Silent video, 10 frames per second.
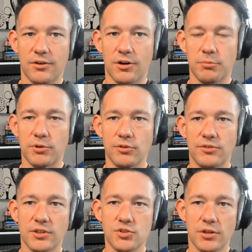are
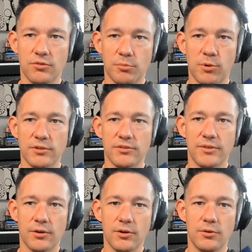producing trends reports of
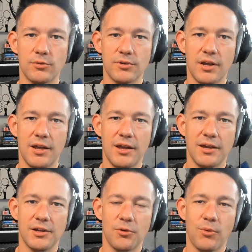their own.
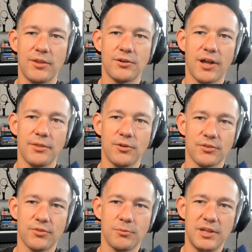Whether or not those
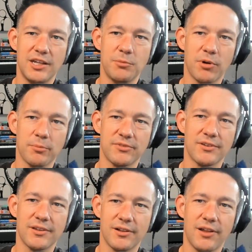are for BD
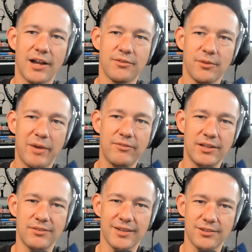purposes, a lot of them have
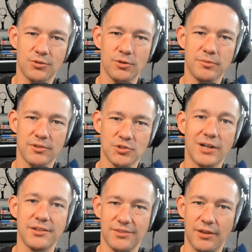insights groups. They're
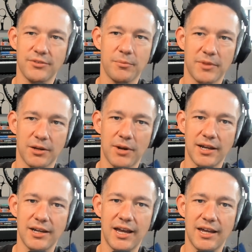trying to sell something,
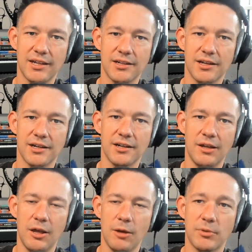right? And but
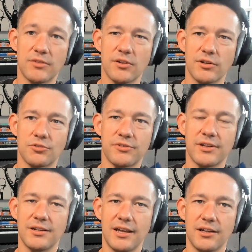it's still
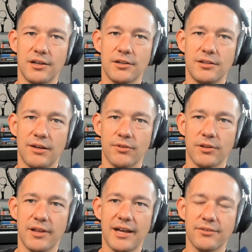interesting data,
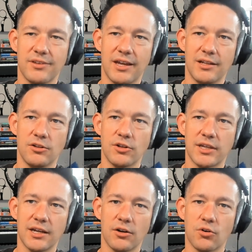nevertheless. And
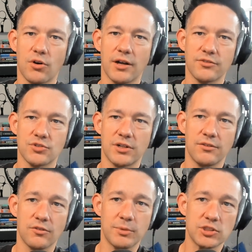looking across
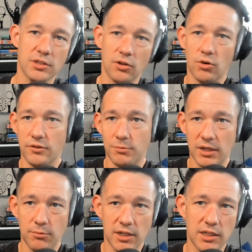trends, especially across
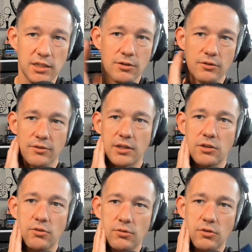many years, like
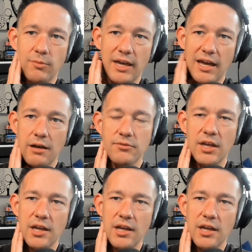you may have,